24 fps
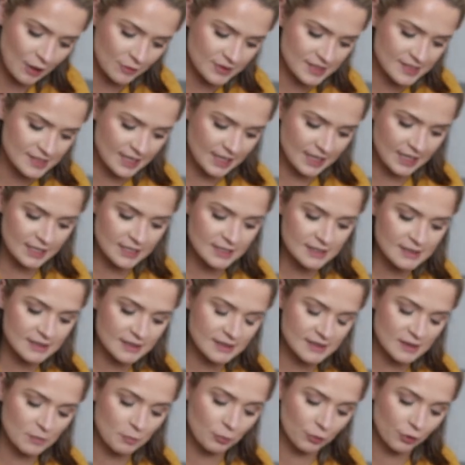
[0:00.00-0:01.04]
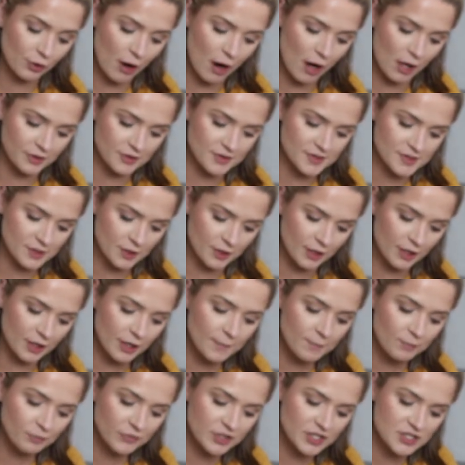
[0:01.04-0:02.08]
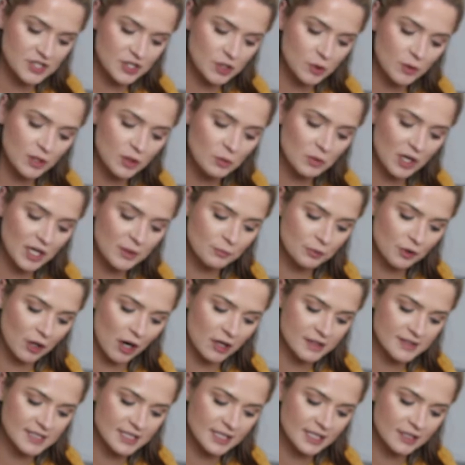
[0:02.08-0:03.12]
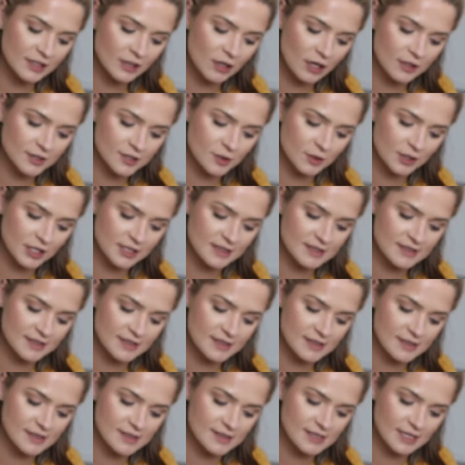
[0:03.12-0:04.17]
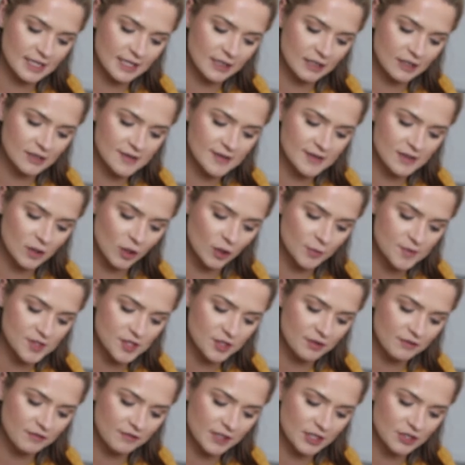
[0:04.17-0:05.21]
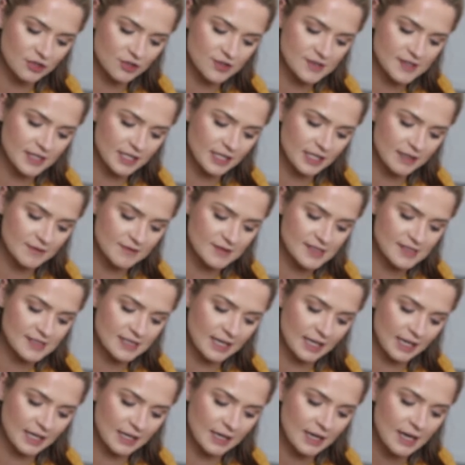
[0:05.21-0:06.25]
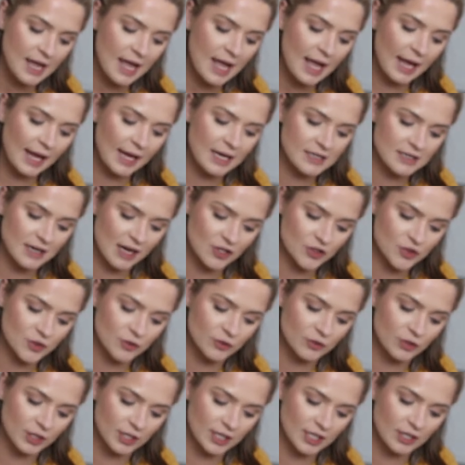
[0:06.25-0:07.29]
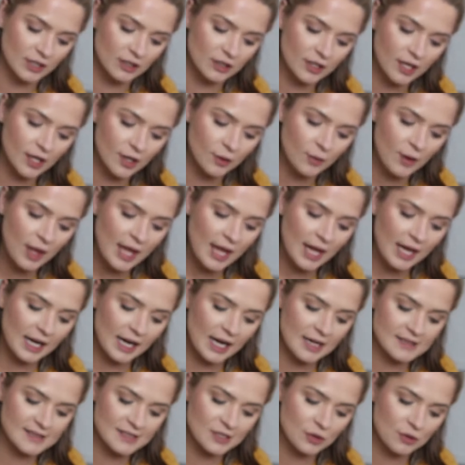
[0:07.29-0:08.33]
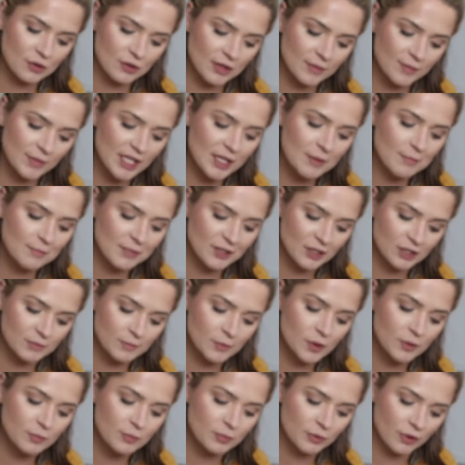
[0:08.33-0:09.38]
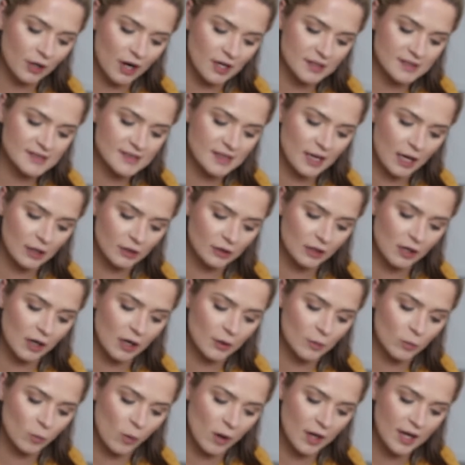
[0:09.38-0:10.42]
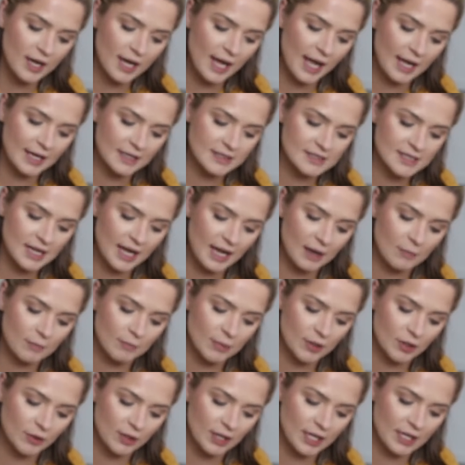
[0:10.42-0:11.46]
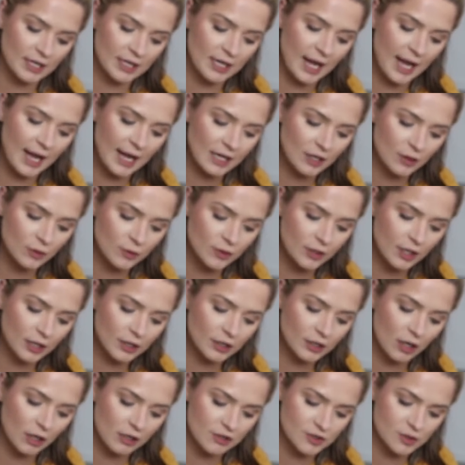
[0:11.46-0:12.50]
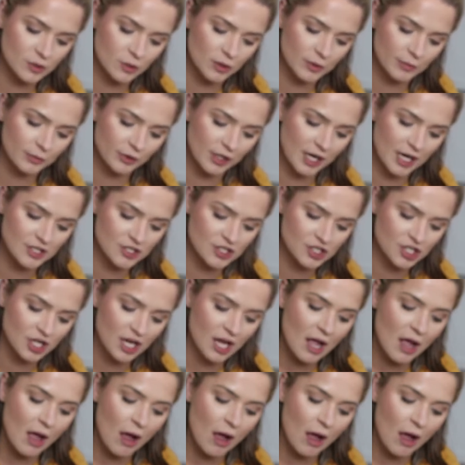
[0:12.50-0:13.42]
ounces. It's a bronzer. The 2-in-1 bronzing and contouring stick sculpts your features and gives skin a natural-looking glow. It has a creamy, buildable bronze color on one end and built-in angled contour brush